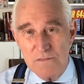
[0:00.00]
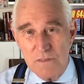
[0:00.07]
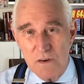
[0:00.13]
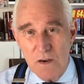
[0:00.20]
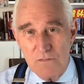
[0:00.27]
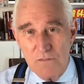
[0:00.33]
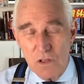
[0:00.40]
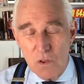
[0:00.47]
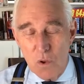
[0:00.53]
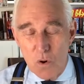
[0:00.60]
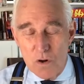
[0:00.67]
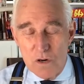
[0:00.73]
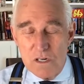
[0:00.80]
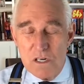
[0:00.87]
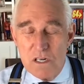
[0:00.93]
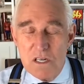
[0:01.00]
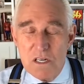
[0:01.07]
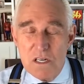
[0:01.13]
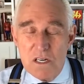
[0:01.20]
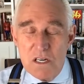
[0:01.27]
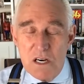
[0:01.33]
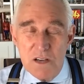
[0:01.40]
of the Lord
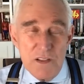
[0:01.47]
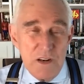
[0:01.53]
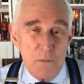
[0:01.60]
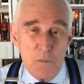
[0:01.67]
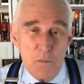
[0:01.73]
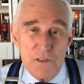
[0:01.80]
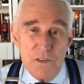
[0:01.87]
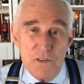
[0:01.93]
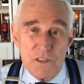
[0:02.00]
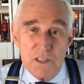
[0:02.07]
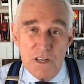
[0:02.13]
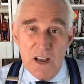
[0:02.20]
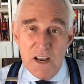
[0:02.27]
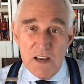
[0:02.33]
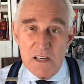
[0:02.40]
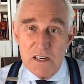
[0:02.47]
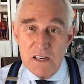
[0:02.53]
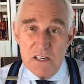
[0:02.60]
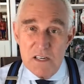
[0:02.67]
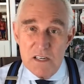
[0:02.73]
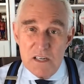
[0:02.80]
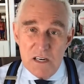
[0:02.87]
that I'm with you today.
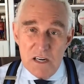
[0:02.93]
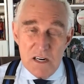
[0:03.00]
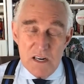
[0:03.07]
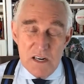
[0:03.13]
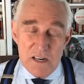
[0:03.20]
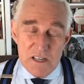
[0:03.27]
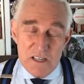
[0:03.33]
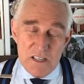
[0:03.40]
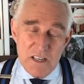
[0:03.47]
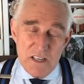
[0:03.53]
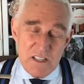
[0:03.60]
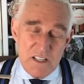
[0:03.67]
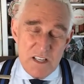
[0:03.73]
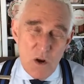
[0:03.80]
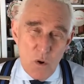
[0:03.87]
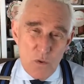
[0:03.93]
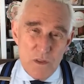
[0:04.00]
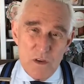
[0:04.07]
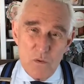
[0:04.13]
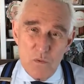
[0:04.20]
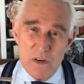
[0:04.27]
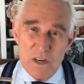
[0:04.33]
It's the
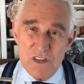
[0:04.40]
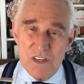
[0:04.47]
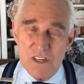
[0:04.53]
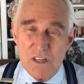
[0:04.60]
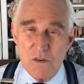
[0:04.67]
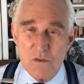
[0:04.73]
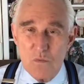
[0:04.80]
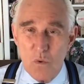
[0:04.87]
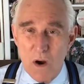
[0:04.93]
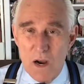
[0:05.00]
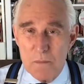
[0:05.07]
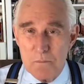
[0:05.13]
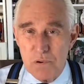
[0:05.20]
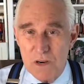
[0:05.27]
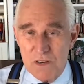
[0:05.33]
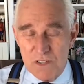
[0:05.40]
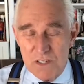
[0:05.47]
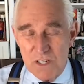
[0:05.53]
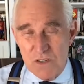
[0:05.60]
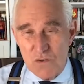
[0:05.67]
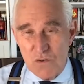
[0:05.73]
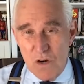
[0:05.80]
only reason why
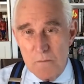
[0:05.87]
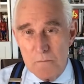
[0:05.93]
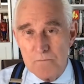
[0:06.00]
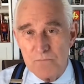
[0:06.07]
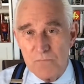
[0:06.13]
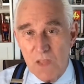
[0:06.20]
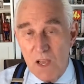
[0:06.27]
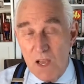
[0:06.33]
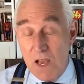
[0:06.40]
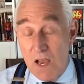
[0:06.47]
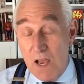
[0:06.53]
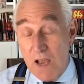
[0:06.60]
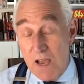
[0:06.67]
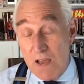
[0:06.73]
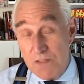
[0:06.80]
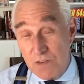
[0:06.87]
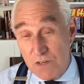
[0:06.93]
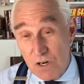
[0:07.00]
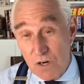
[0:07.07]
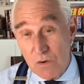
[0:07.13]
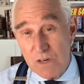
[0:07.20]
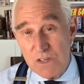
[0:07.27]
President Trump had the
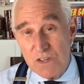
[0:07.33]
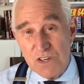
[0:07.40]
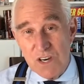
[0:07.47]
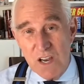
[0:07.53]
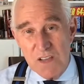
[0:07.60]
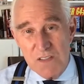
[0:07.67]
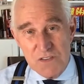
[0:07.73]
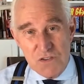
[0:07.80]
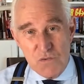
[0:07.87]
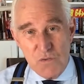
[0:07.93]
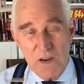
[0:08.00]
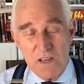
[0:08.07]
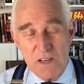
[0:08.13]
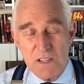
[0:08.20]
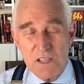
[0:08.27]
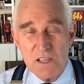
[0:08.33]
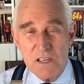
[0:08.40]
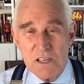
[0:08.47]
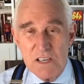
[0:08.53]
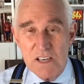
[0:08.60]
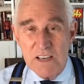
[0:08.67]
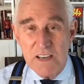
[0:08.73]
courage and the strength
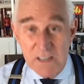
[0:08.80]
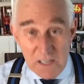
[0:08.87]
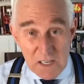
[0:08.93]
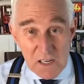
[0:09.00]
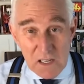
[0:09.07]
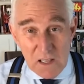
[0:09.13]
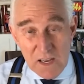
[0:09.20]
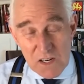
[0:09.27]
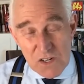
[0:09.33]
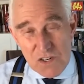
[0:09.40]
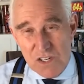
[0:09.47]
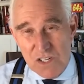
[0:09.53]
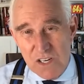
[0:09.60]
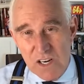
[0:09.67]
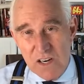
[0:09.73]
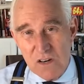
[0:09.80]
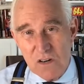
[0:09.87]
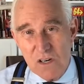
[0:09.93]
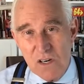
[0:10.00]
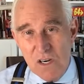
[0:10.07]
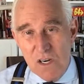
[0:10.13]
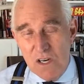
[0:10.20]
in an election year
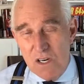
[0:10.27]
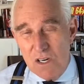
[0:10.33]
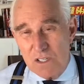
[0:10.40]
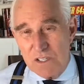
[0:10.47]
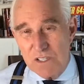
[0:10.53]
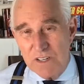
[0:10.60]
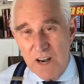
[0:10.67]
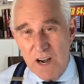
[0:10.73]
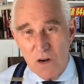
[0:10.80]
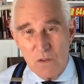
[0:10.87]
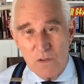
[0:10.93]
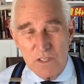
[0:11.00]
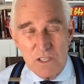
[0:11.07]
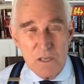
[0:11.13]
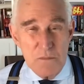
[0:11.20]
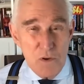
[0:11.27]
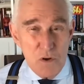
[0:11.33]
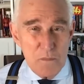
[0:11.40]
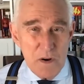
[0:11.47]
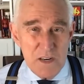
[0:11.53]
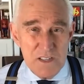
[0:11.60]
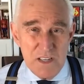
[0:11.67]
to not only
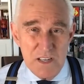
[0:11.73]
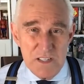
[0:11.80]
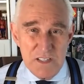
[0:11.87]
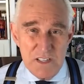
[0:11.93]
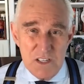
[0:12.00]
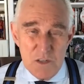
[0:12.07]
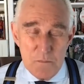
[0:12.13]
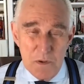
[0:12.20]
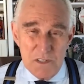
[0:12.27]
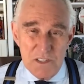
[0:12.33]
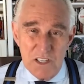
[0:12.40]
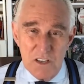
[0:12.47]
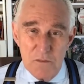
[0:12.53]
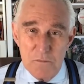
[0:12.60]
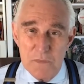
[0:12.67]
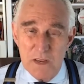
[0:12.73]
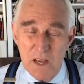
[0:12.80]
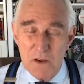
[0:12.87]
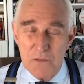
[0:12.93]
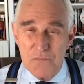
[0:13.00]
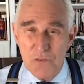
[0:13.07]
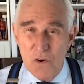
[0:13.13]
commute my sentence, but to give me
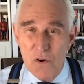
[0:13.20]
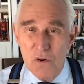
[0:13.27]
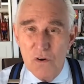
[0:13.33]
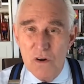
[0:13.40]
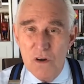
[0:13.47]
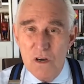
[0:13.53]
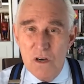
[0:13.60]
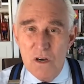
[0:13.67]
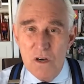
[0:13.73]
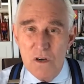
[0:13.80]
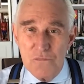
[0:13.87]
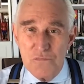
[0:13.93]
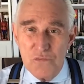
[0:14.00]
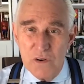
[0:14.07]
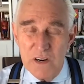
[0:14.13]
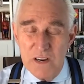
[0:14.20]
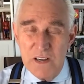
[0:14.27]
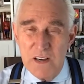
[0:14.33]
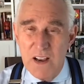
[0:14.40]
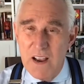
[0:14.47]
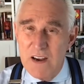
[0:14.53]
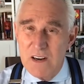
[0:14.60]
a full,
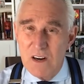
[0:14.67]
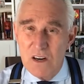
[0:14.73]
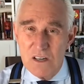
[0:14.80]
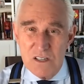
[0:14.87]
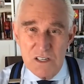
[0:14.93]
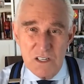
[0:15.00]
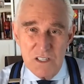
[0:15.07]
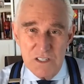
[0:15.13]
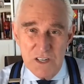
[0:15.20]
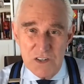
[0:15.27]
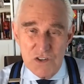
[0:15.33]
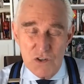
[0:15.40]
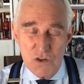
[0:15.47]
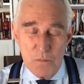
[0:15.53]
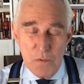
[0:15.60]
free, and unconditional